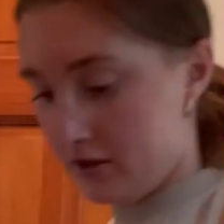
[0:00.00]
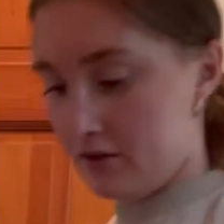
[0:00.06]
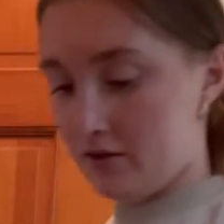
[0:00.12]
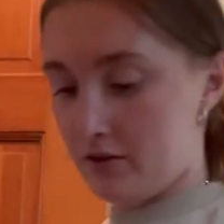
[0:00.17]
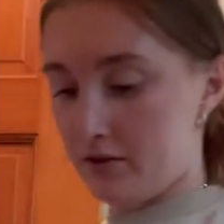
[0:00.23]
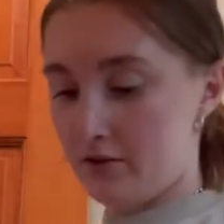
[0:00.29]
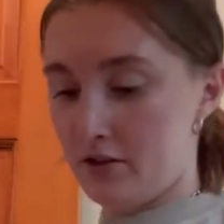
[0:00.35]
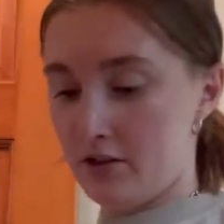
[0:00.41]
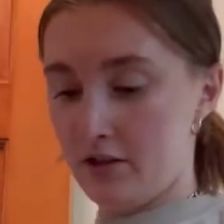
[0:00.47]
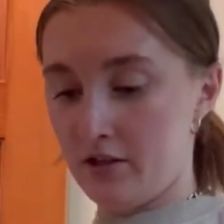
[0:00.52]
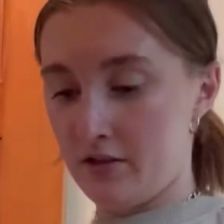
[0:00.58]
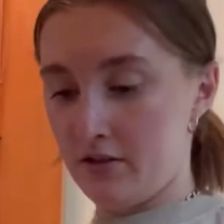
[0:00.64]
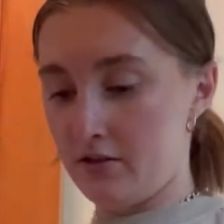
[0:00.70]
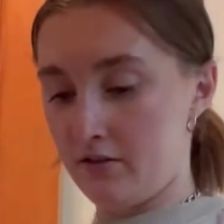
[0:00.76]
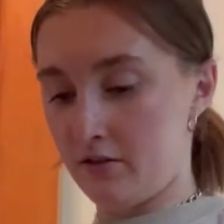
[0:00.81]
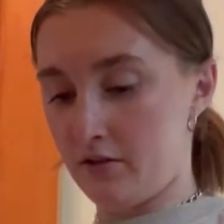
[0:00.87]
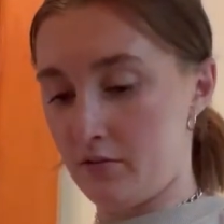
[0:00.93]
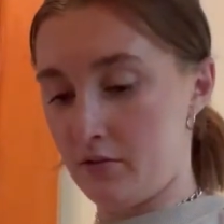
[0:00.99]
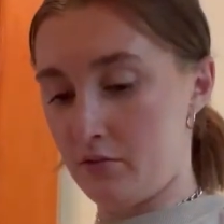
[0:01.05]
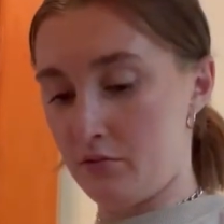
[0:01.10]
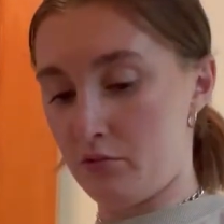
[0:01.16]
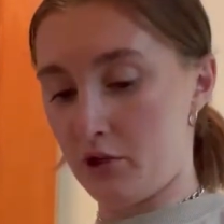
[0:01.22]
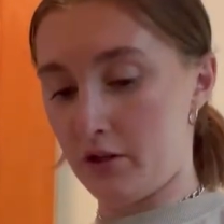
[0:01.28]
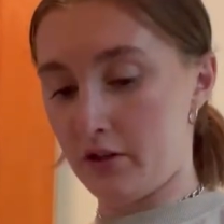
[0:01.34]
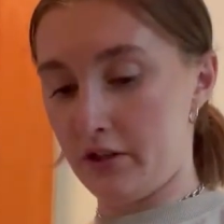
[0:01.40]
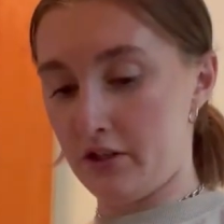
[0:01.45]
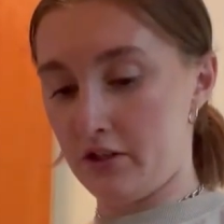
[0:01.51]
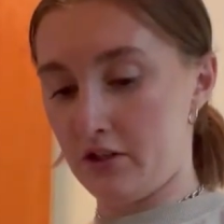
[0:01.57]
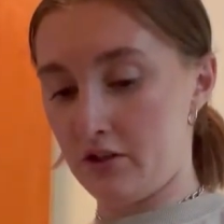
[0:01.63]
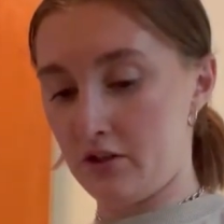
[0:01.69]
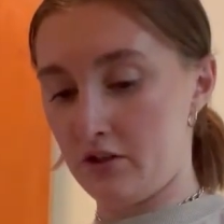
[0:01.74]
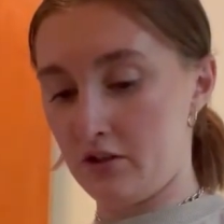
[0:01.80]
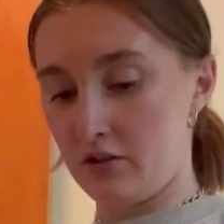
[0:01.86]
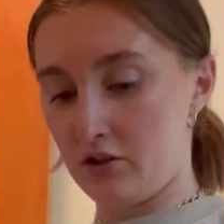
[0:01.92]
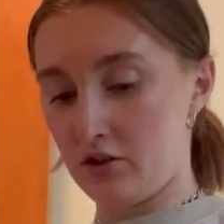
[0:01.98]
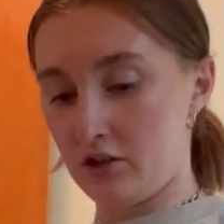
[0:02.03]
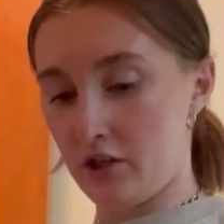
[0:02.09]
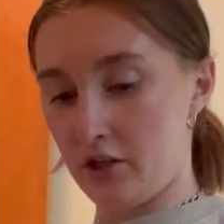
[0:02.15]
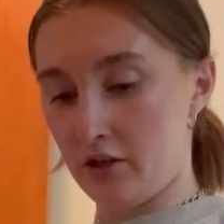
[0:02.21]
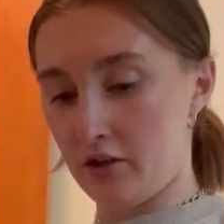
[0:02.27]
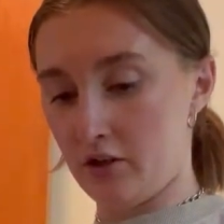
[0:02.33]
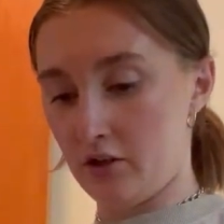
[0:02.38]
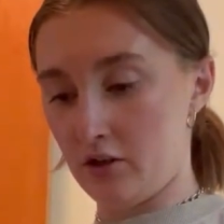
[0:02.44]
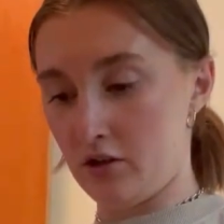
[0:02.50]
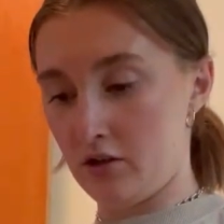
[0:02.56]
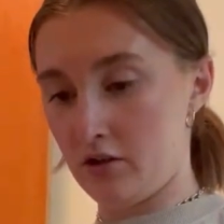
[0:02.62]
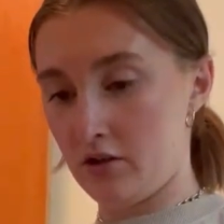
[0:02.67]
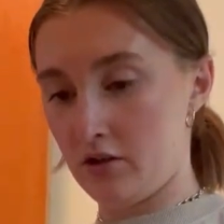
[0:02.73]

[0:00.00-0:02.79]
got some broccoli cheddar